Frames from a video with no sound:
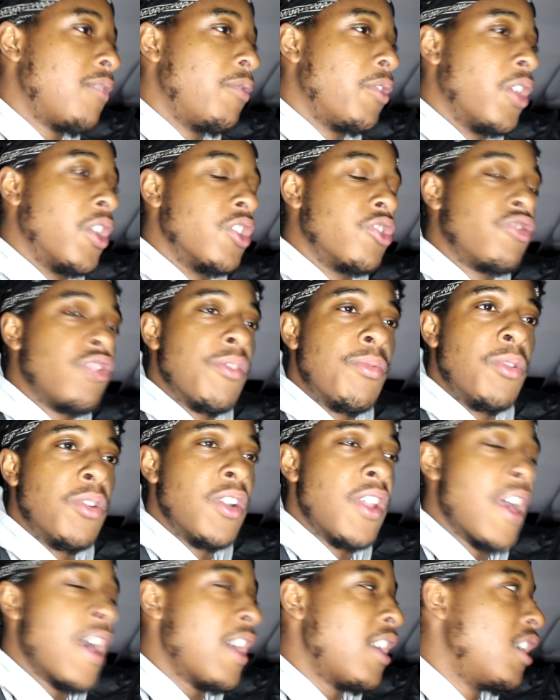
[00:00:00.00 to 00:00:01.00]
We're going to strip all
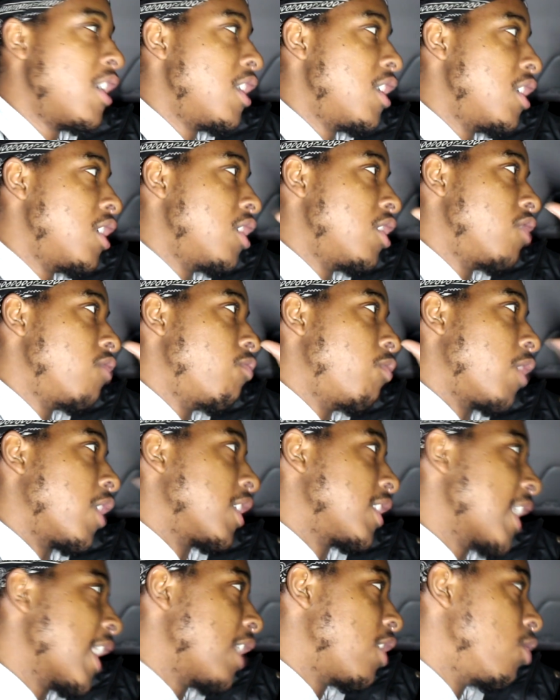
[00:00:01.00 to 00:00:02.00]
of that. We're
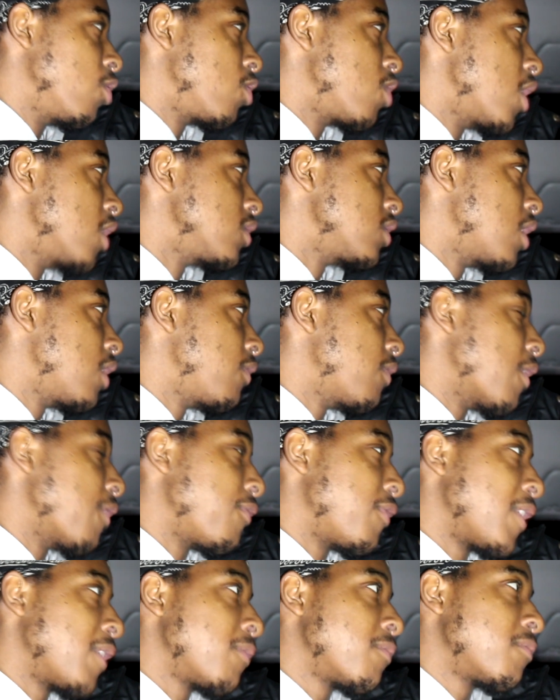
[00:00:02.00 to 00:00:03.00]
going to take the door cards off. I
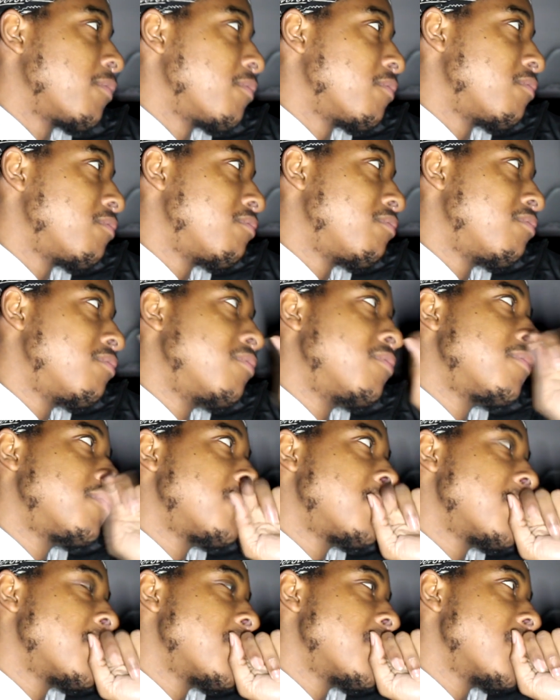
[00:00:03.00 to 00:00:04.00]
think
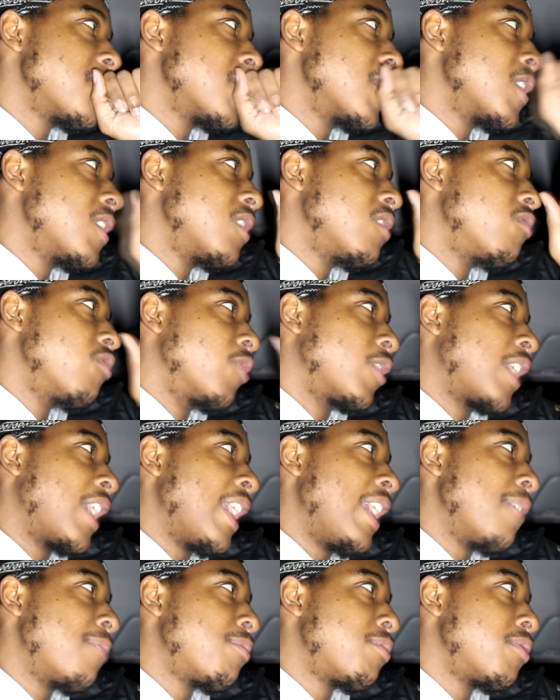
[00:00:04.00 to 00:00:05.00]
we'll
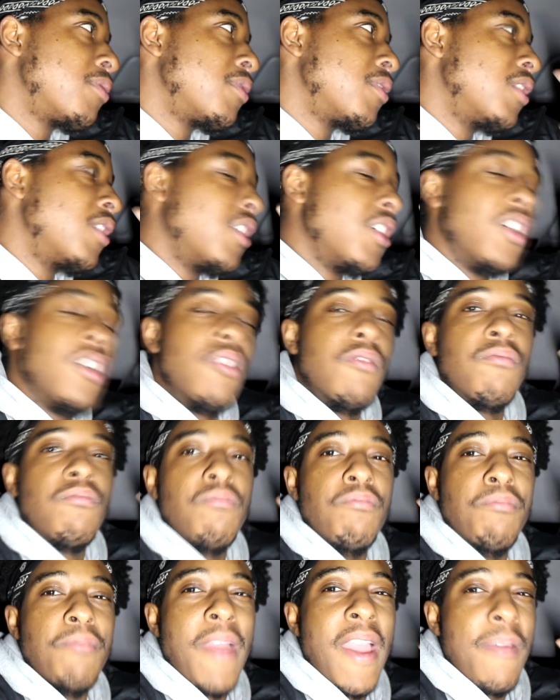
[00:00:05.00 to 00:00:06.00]

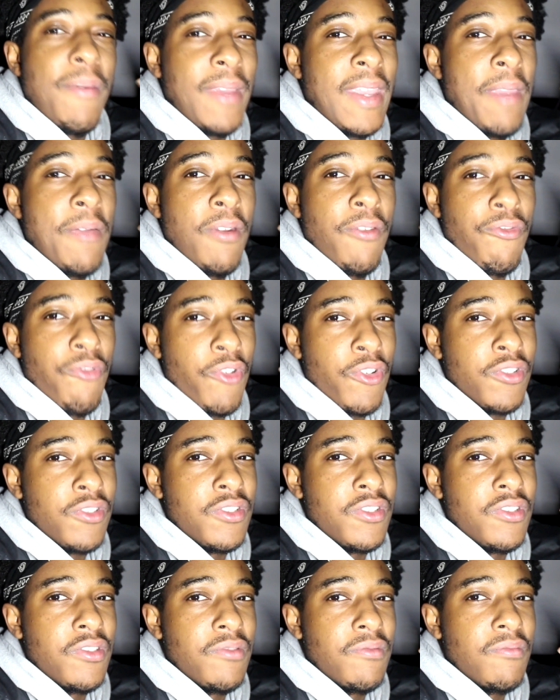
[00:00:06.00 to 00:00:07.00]
maybe keep the
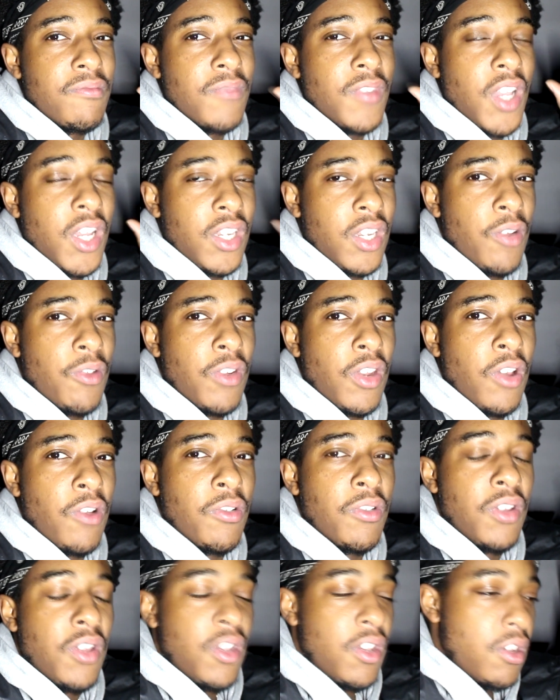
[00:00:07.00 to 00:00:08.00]
fronts, I don't know.
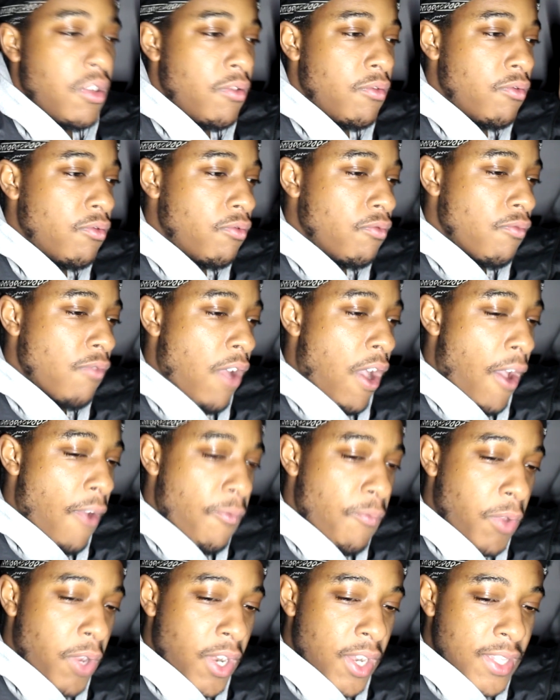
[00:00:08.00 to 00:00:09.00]

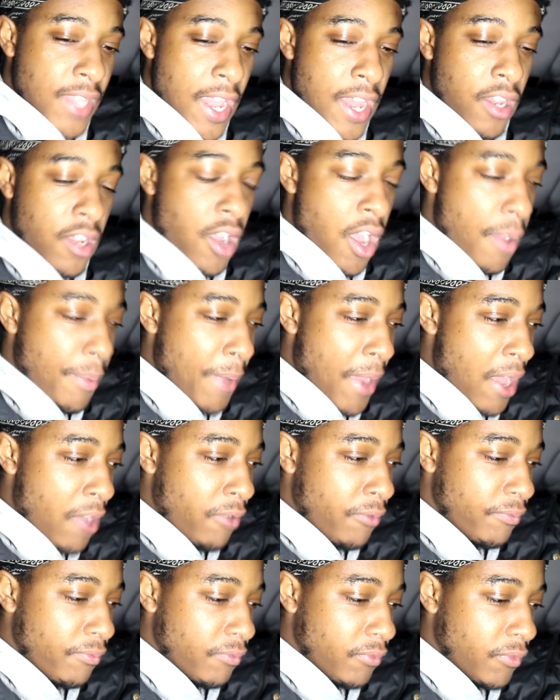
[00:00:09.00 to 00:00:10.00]
We're going to take the carpet
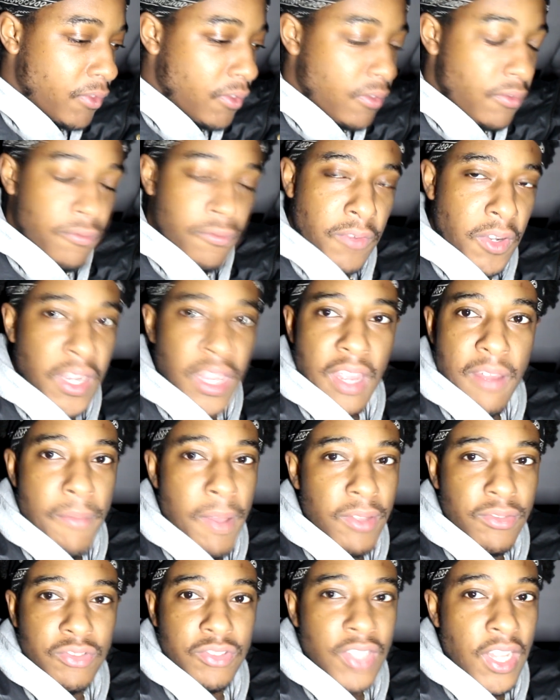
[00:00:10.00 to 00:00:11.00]
out. Fuck it, I
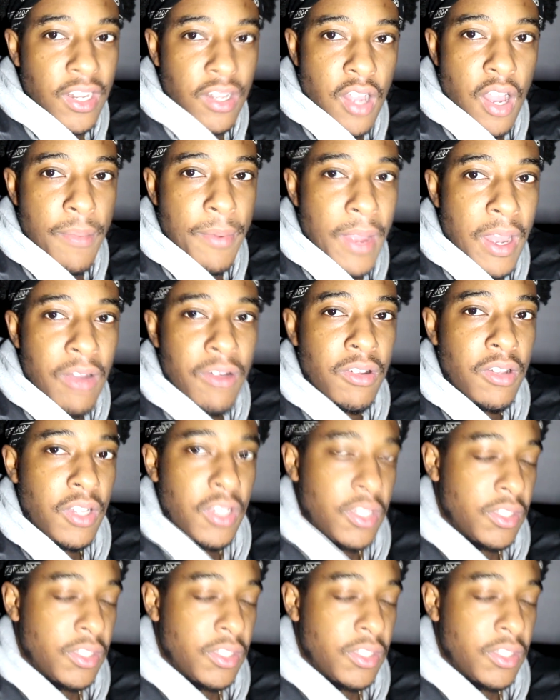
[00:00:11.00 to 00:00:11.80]
might as well take the carpet out.